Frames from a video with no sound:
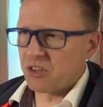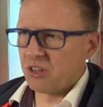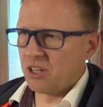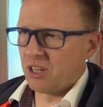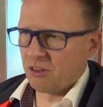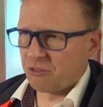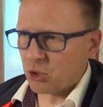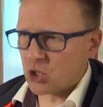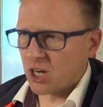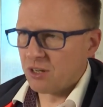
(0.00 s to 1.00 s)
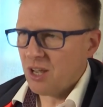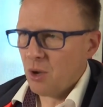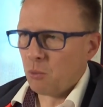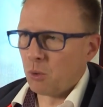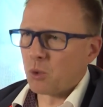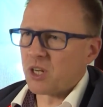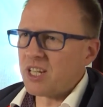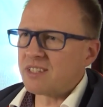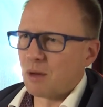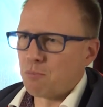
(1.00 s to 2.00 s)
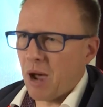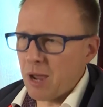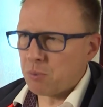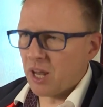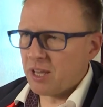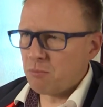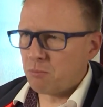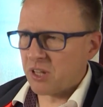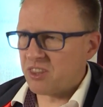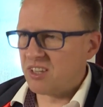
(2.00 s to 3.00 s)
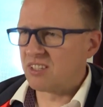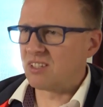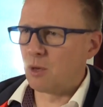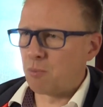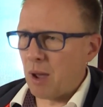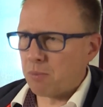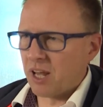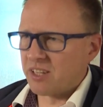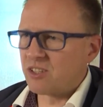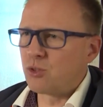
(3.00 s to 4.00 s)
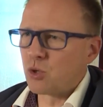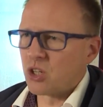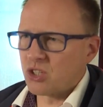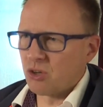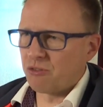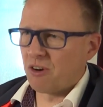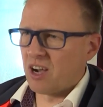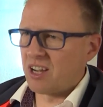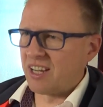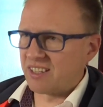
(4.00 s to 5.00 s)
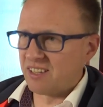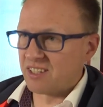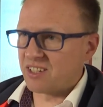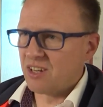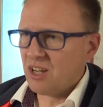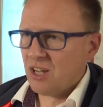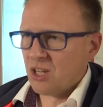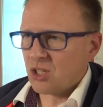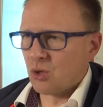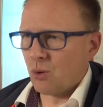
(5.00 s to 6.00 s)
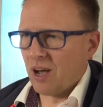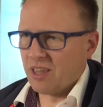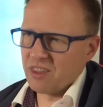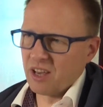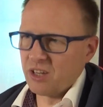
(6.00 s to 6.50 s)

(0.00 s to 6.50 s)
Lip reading: the future. We would need some pipeline, but these pipelines do not so far exist. So either